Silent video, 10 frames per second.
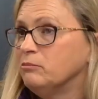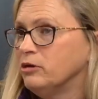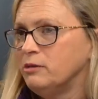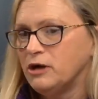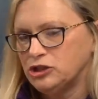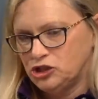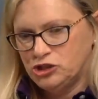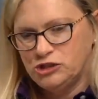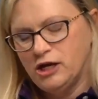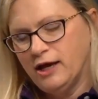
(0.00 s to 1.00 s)
pretty
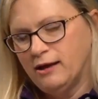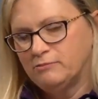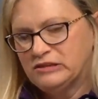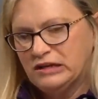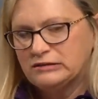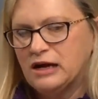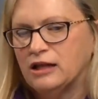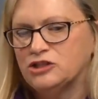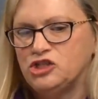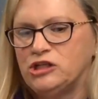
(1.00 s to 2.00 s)
much
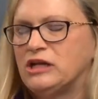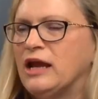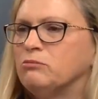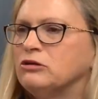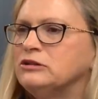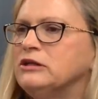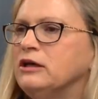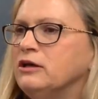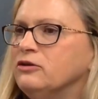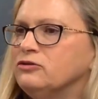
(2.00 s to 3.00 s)
technology enabled.
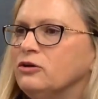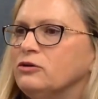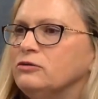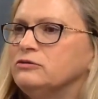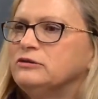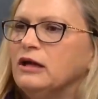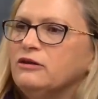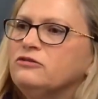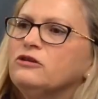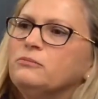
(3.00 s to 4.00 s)
So tell
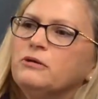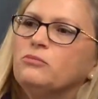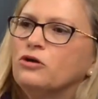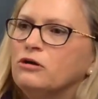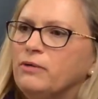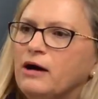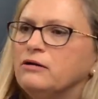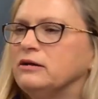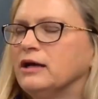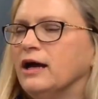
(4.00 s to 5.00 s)
us a little bit more
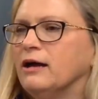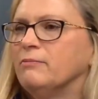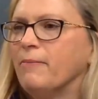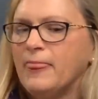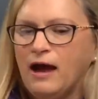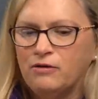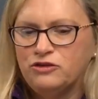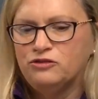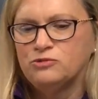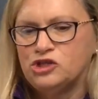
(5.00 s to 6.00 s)
about how
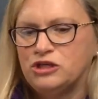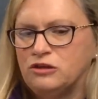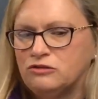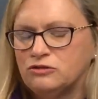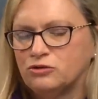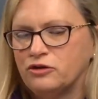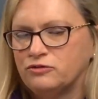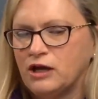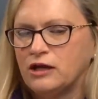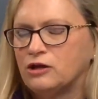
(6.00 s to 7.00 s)
this machine's sort of
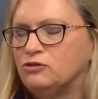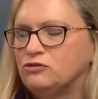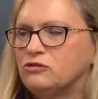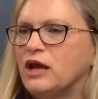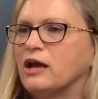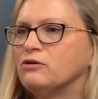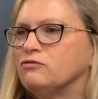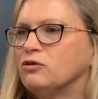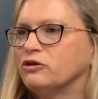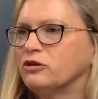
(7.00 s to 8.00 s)
setting a new
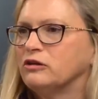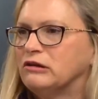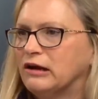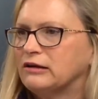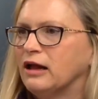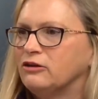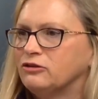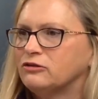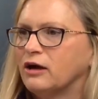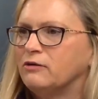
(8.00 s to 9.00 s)
standard for us on the
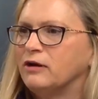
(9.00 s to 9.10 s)
technology side.